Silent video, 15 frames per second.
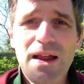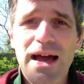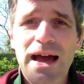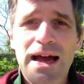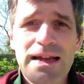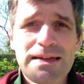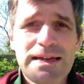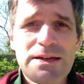
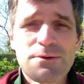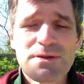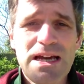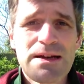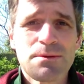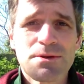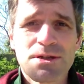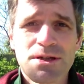and he was
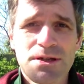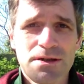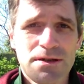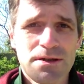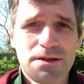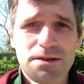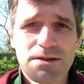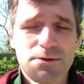able
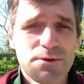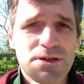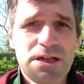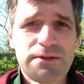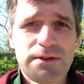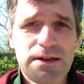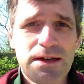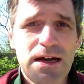to
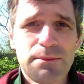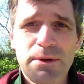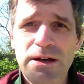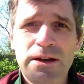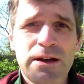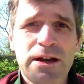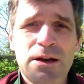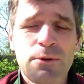achieve
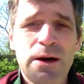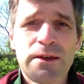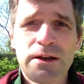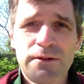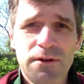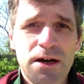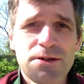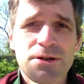enlightenment in a way that
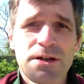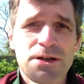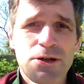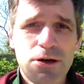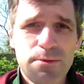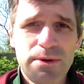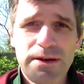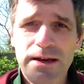if I tried to
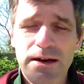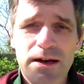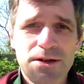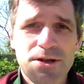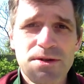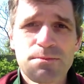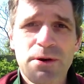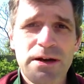copy that, I'd
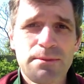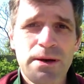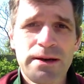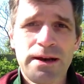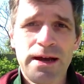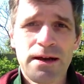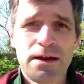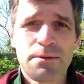just break my
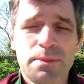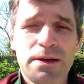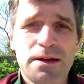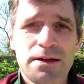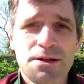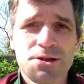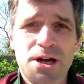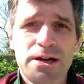neck. be
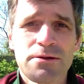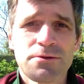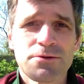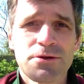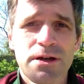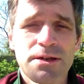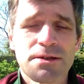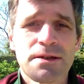like a jackal
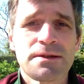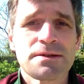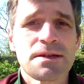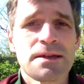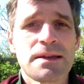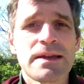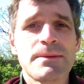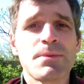trying to
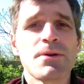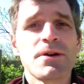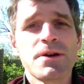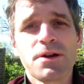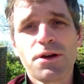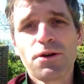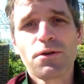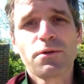leap
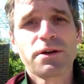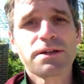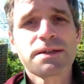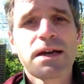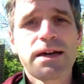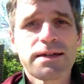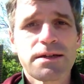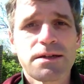where a
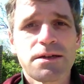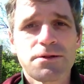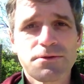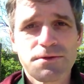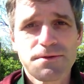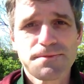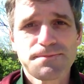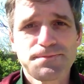tiger
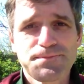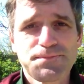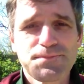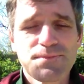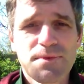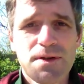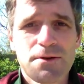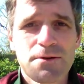goes.
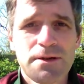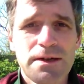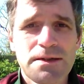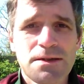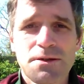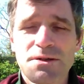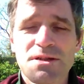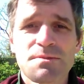Okay,
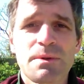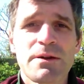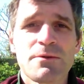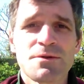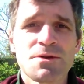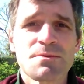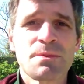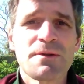so it
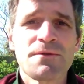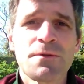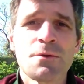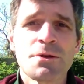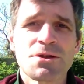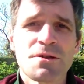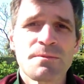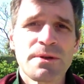would just be
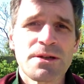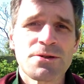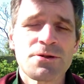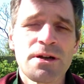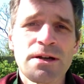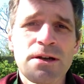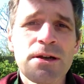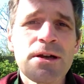foolish of me to
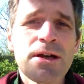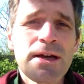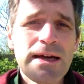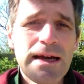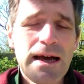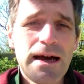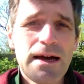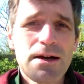try and
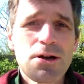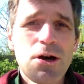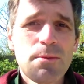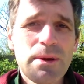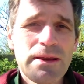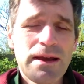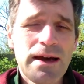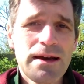
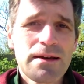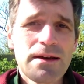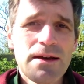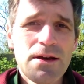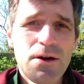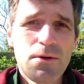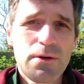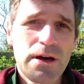copy that.
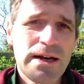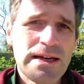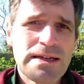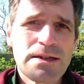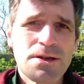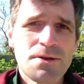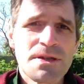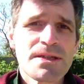What I need
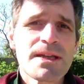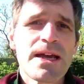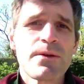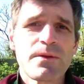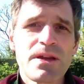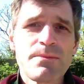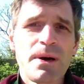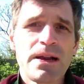to do is stay
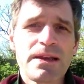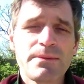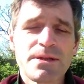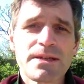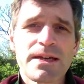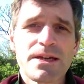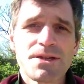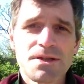within my
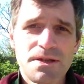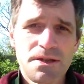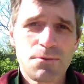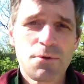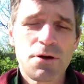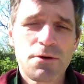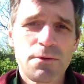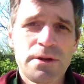limitations and
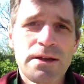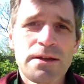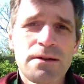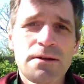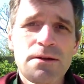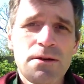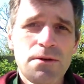work within,